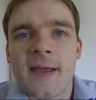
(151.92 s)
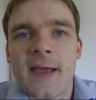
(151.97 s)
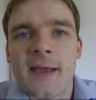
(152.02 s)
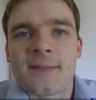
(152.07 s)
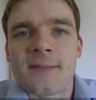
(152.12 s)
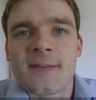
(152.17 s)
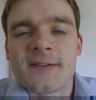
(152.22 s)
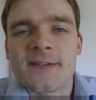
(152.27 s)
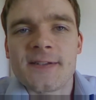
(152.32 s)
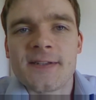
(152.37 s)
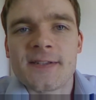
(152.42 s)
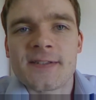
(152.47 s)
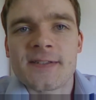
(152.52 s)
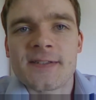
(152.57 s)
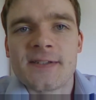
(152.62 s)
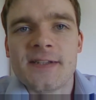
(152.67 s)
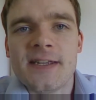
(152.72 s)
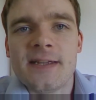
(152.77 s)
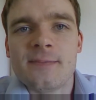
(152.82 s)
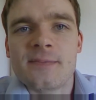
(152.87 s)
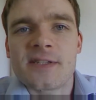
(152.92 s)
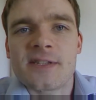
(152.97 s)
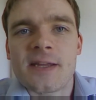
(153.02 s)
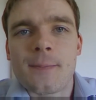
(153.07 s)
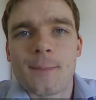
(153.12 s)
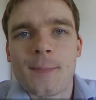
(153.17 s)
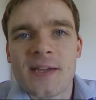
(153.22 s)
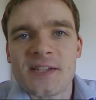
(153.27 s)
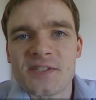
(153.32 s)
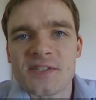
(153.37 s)
that it is deemed
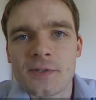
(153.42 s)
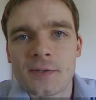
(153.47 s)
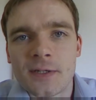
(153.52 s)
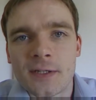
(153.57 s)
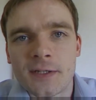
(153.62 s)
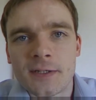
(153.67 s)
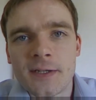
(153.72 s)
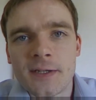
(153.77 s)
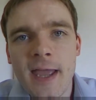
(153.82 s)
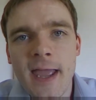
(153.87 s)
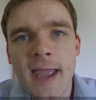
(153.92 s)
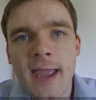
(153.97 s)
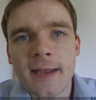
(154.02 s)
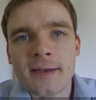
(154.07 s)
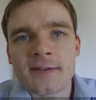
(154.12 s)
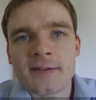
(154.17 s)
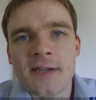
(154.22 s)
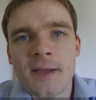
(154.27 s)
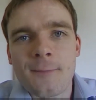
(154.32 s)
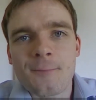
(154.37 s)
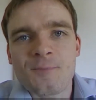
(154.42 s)
masculine, and